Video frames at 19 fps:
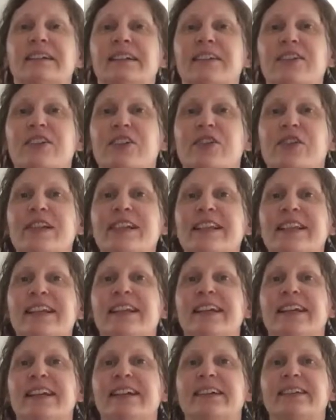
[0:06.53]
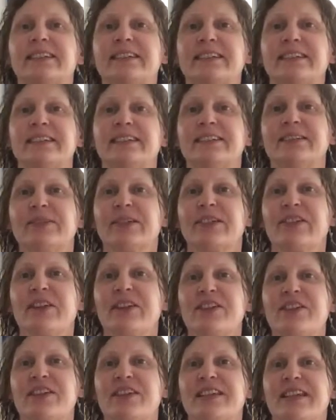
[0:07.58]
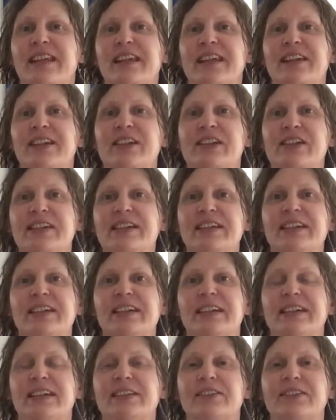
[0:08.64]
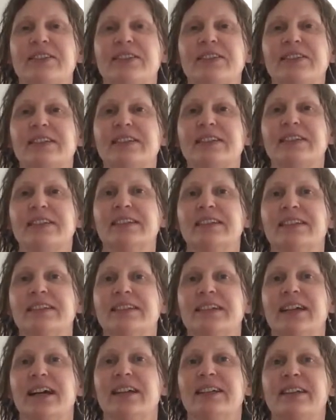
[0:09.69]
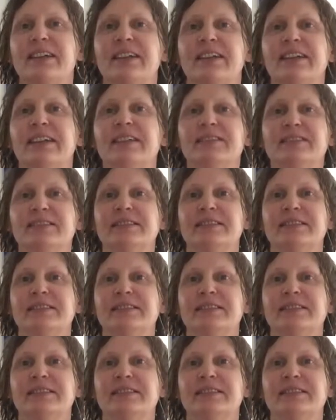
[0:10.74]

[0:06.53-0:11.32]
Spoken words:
It's a dressing gown. It's one of those Shiseido dressing gowns underneath.